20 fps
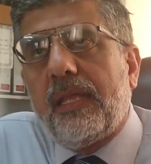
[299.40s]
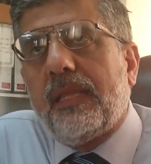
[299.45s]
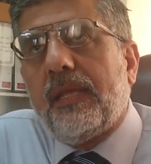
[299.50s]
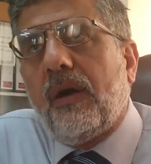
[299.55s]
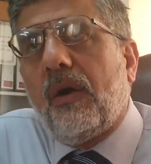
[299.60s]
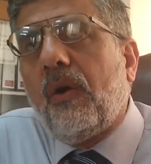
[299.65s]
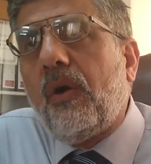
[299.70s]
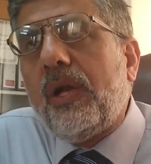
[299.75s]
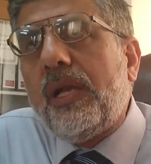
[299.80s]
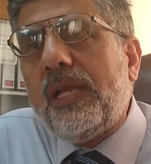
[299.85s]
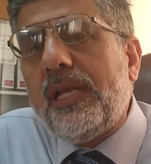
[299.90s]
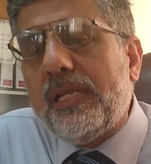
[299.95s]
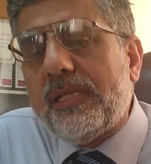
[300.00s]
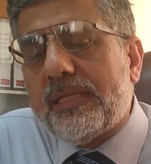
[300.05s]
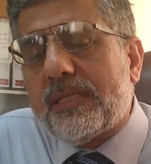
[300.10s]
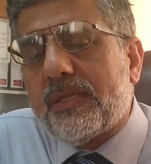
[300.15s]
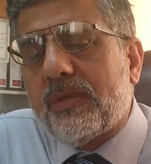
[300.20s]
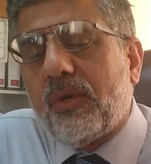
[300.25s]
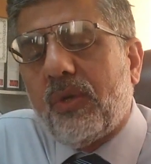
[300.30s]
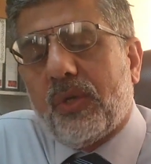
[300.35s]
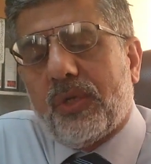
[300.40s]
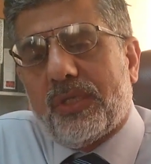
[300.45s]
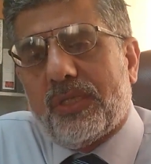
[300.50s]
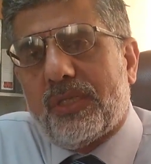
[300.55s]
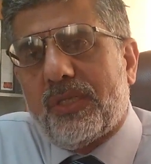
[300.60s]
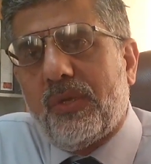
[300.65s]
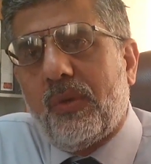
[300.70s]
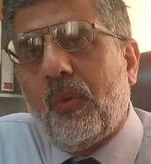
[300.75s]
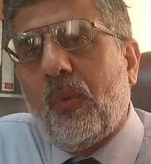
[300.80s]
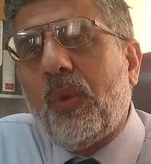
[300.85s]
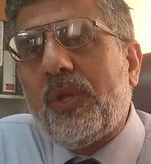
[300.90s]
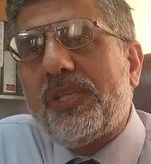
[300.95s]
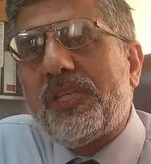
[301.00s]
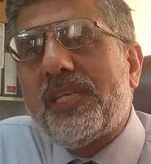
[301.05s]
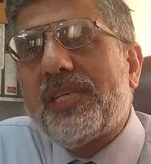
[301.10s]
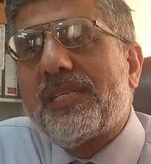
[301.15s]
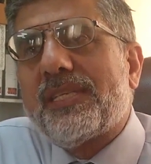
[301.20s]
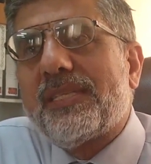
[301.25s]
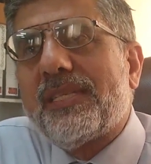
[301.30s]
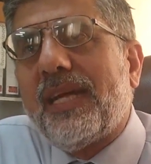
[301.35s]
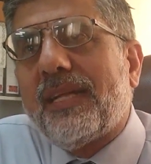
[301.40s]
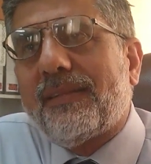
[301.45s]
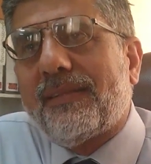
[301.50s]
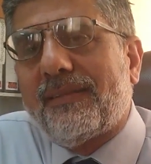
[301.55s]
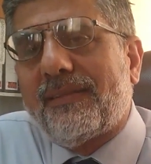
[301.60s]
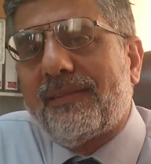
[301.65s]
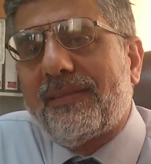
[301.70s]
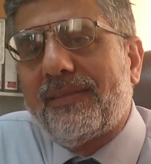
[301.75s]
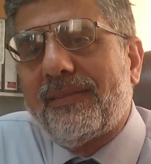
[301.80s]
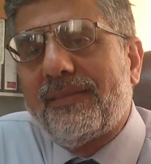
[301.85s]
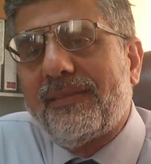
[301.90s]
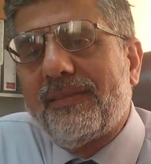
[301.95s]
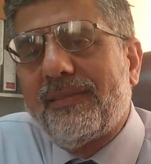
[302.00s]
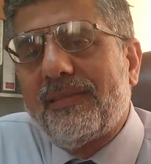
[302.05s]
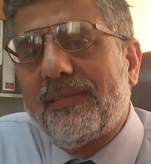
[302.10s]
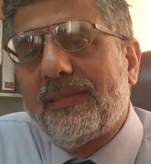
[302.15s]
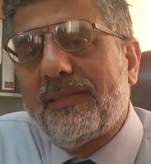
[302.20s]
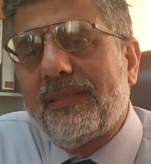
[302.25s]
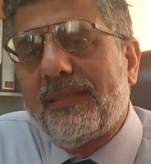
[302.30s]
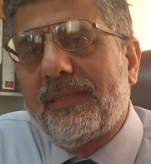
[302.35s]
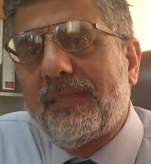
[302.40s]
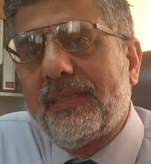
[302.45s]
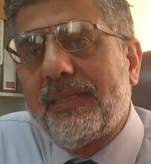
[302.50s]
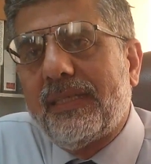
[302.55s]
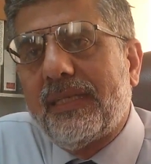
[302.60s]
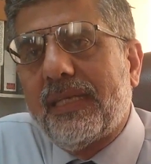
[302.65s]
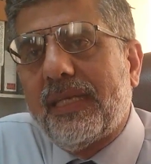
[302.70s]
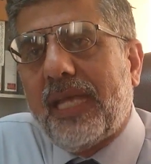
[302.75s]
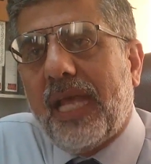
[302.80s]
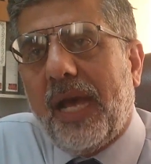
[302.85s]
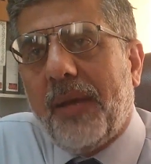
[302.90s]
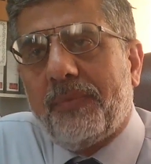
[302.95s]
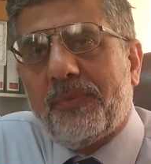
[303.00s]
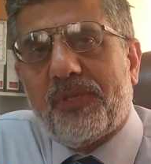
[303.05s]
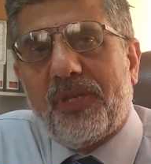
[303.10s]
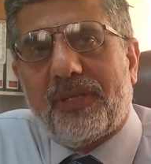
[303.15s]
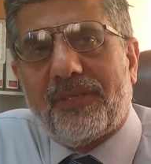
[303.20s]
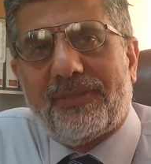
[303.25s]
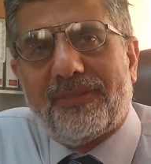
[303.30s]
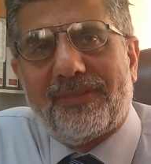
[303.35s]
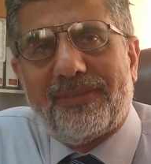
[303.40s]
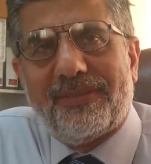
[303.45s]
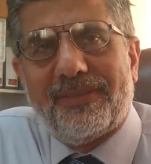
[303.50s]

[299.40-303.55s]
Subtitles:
The only source which is not captured